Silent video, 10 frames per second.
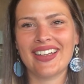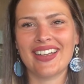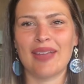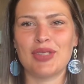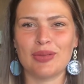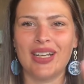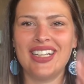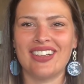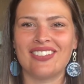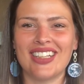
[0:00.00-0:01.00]
I'm
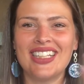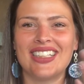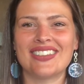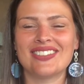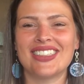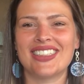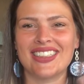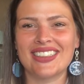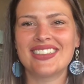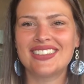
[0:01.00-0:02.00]
sweating already. I'm only
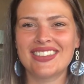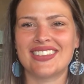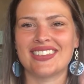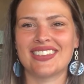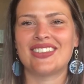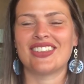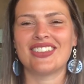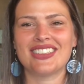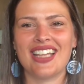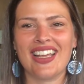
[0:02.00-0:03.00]
like
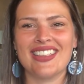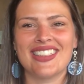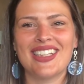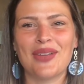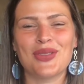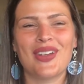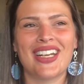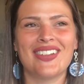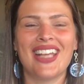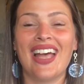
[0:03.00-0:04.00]
30 seconds in and I'm
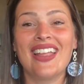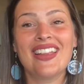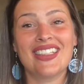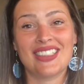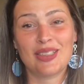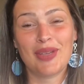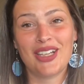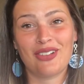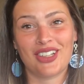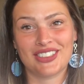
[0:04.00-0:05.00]
sweating. Yeah, this is my
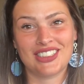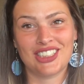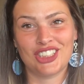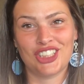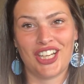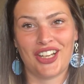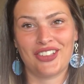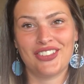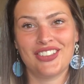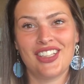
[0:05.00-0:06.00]
cross stitch
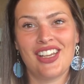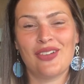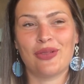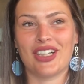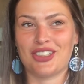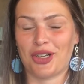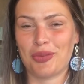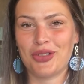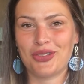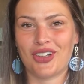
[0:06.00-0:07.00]
channel where I talk
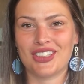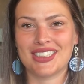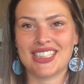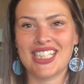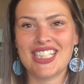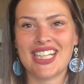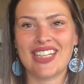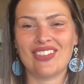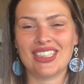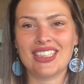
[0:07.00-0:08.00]
about cross stitch. I
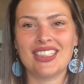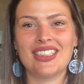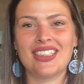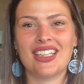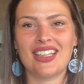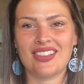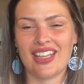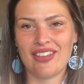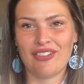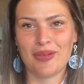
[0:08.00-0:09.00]
give a little
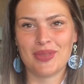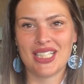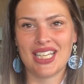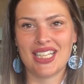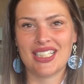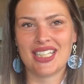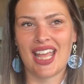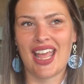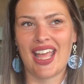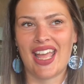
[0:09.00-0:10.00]
life update
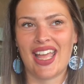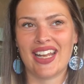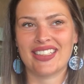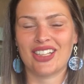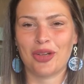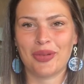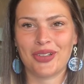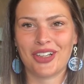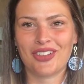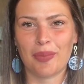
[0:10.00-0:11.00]
and talk about
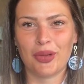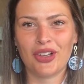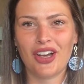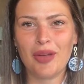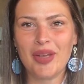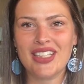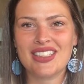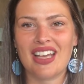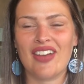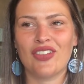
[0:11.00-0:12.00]
a couple of comments.
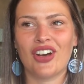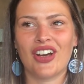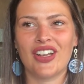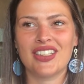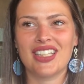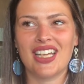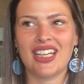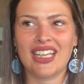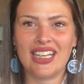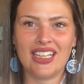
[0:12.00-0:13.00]
I've got a
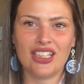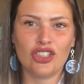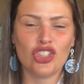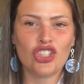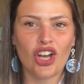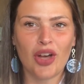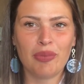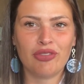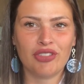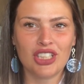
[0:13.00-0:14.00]
Canadian shop
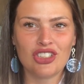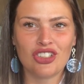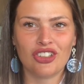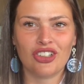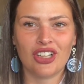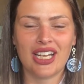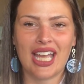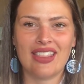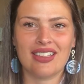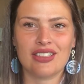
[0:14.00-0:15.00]
feature
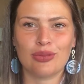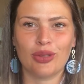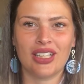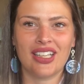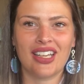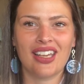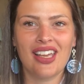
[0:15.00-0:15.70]
again this week.